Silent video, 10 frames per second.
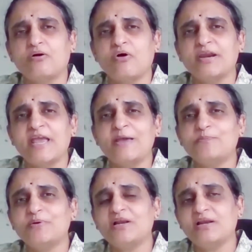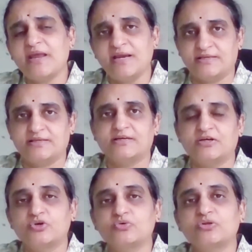On April 8,
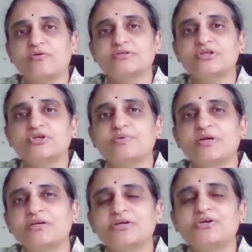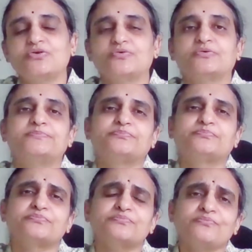
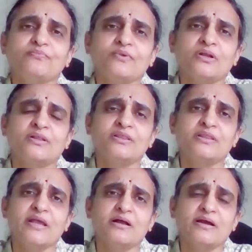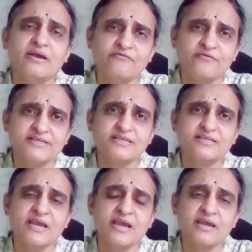2022, the
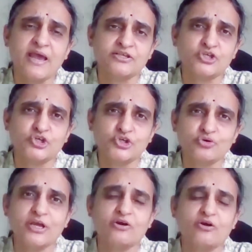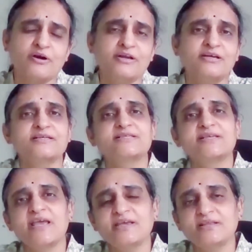FSSAI has issued an order
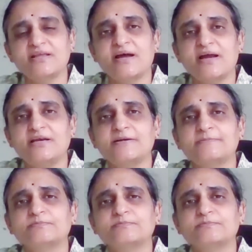saying that